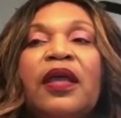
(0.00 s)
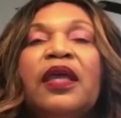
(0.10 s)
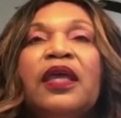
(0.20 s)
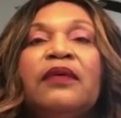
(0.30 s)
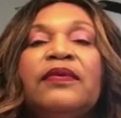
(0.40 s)

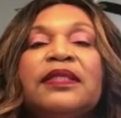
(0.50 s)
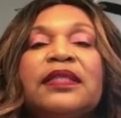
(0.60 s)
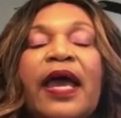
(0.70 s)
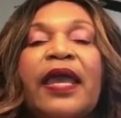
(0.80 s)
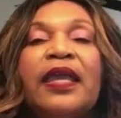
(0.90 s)
it was
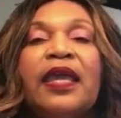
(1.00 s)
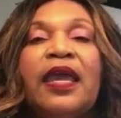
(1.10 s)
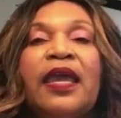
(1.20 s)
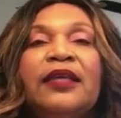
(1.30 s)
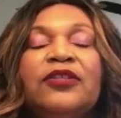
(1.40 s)
like
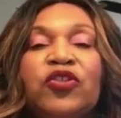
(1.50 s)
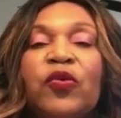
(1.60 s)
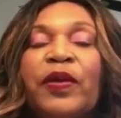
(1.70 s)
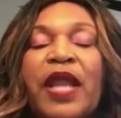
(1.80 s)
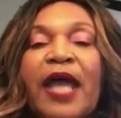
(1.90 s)
a
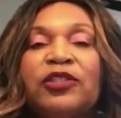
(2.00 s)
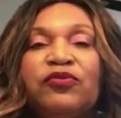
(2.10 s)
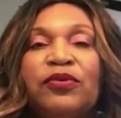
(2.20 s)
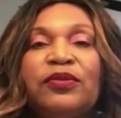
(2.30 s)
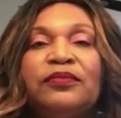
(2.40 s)

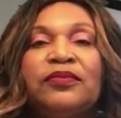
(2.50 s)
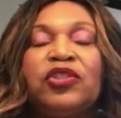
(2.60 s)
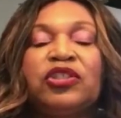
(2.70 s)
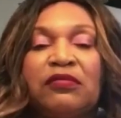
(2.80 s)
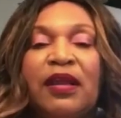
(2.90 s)
supernatural
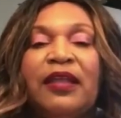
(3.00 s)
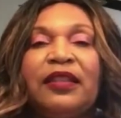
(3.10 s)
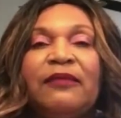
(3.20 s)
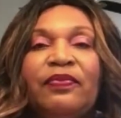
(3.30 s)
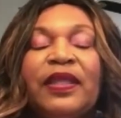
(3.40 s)

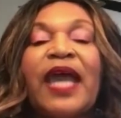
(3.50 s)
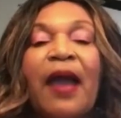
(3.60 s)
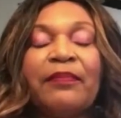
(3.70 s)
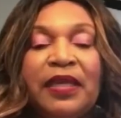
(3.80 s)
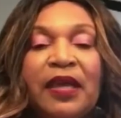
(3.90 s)
strength
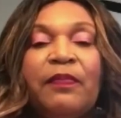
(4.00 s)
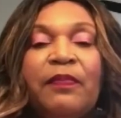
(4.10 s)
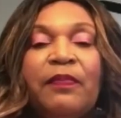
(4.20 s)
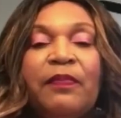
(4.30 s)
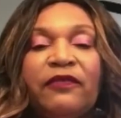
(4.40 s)
got me up
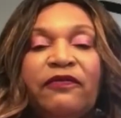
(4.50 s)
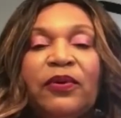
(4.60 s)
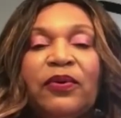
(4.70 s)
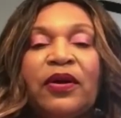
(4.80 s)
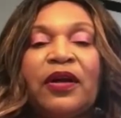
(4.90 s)
off the
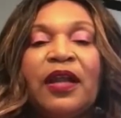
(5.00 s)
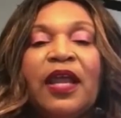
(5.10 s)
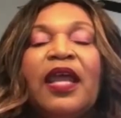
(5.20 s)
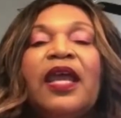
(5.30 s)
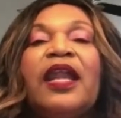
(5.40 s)
floor.
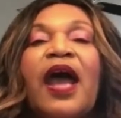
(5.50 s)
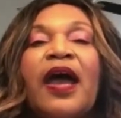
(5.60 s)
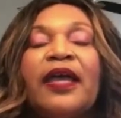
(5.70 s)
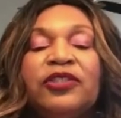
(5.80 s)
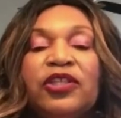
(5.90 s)
And
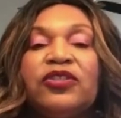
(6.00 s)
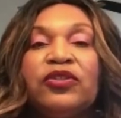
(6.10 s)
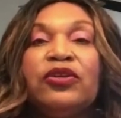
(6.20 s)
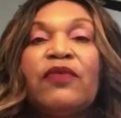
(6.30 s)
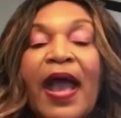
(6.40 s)
I just
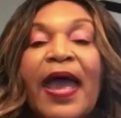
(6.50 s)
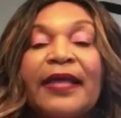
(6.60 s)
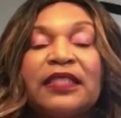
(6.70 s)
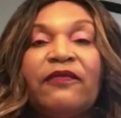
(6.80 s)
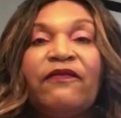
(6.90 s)
knew I
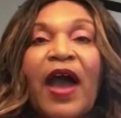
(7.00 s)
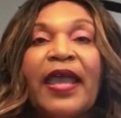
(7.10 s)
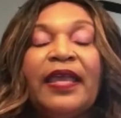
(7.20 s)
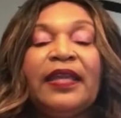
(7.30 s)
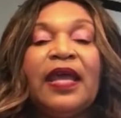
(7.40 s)
had to
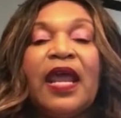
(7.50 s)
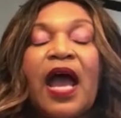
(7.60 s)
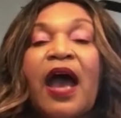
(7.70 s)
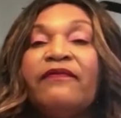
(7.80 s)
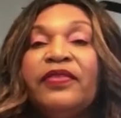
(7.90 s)
fight.
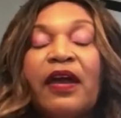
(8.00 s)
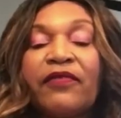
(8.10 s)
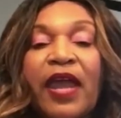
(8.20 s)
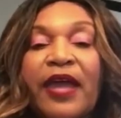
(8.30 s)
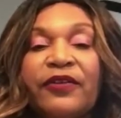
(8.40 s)
I've
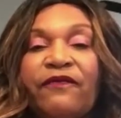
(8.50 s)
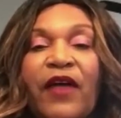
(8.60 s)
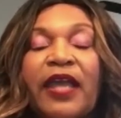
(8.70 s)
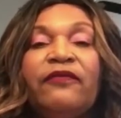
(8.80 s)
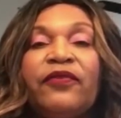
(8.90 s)
never had to
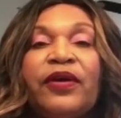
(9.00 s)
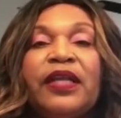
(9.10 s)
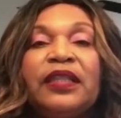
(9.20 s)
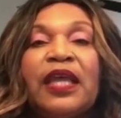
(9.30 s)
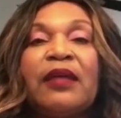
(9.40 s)
fight for
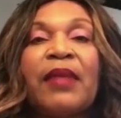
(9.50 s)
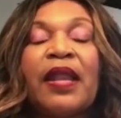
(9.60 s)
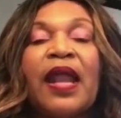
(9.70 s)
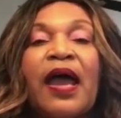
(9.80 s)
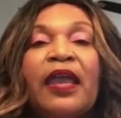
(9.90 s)
anything in my
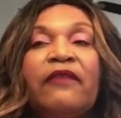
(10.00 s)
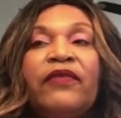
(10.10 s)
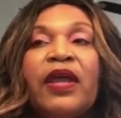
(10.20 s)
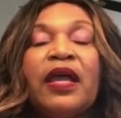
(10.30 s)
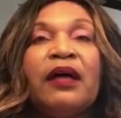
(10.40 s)
life.
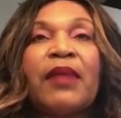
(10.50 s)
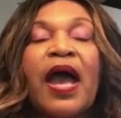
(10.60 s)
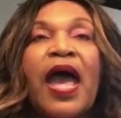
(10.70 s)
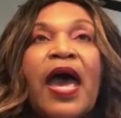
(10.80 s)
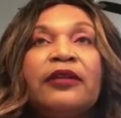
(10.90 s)

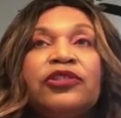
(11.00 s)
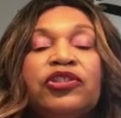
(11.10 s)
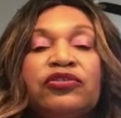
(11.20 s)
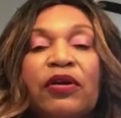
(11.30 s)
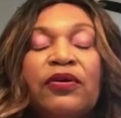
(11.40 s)
I had a
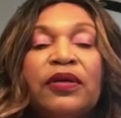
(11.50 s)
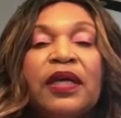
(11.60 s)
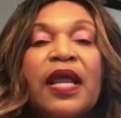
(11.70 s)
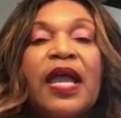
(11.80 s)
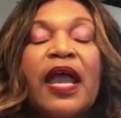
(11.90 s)
stroke
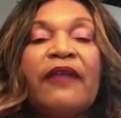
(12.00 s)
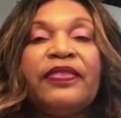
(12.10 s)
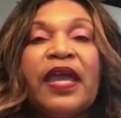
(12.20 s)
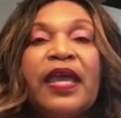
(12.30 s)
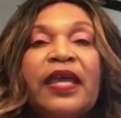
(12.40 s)
at
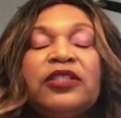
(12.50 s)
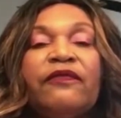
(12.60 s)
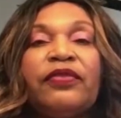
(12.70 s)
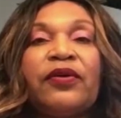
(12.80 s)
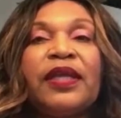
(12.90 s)
the age
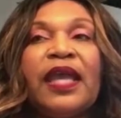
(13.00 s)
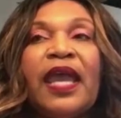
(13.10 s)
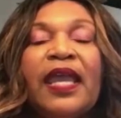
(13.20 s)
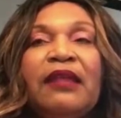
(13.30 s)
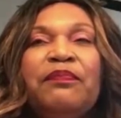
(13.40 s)
of
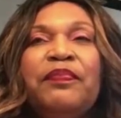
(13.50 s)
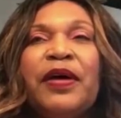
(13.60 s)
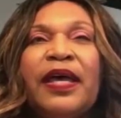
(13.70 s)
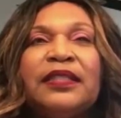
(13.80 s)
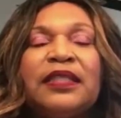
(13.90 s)
38,
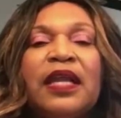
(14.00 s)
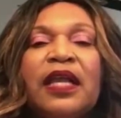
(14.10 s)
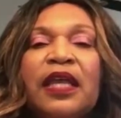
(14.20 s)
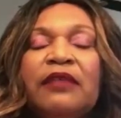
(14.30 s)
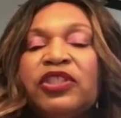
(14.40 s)
but
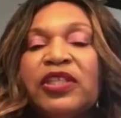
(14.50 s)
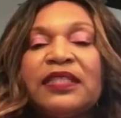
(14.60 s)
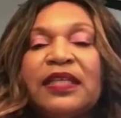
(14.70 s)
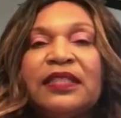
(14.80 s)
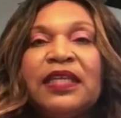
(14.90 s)
it was
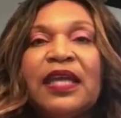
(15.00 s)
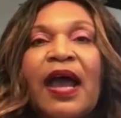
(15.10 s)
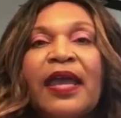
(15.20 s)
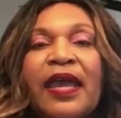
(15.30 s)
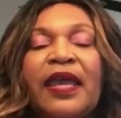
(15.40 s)
just a
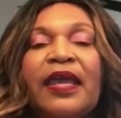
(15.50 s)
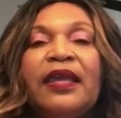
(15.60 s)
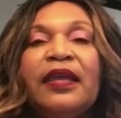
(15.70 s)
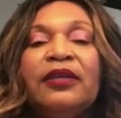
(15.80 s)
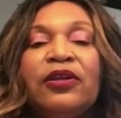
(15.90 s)
TIA,
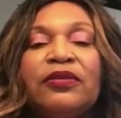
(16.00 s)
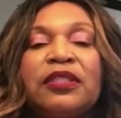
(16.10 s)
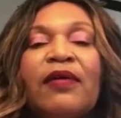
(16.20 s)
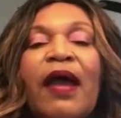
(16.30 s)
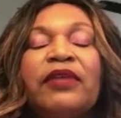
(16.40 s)

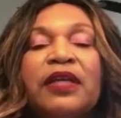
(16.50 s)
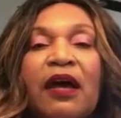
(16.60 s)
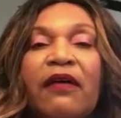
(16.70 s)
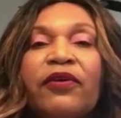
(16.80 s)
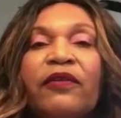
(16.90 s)
so I
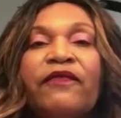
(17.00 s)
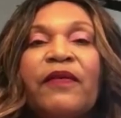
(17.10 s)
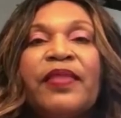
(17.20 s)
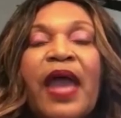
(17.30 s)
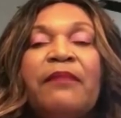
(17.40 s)
recovered
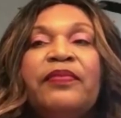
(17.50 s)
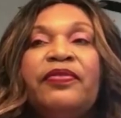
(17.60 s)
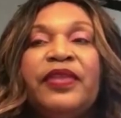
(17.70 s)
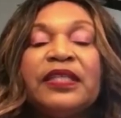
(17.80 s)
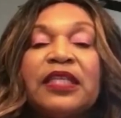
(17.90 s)
from that.
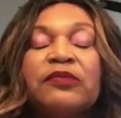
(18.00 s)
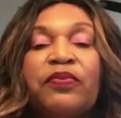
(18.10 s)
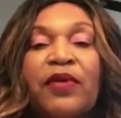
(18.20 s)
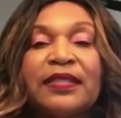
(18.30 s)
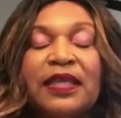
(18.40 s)
But this is
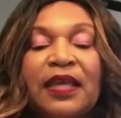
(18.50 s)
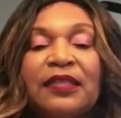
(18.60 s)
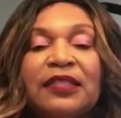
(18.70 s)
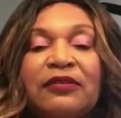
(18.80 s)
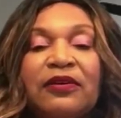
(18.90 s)
breast
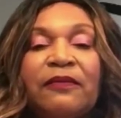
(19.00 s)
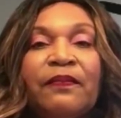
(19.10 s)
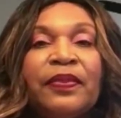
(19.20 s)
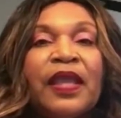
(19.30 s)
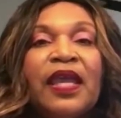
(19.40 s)
cancer.
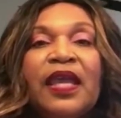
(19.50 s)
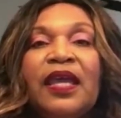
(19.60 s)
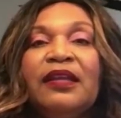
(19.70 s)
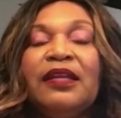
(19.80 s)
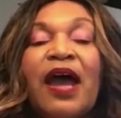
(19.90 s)

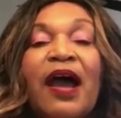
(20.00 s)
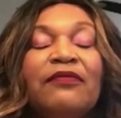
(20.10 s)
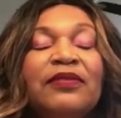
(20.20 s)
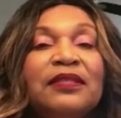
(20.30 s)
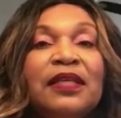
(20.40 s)

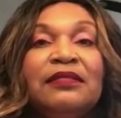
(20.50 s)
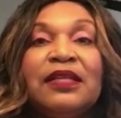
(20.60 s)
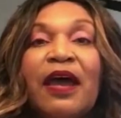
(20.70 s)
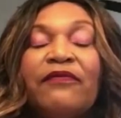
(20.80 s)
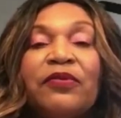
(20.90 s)
It
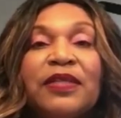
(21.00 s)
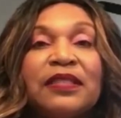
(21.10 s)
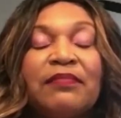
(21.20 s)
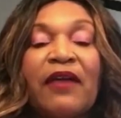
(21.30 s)
never was in my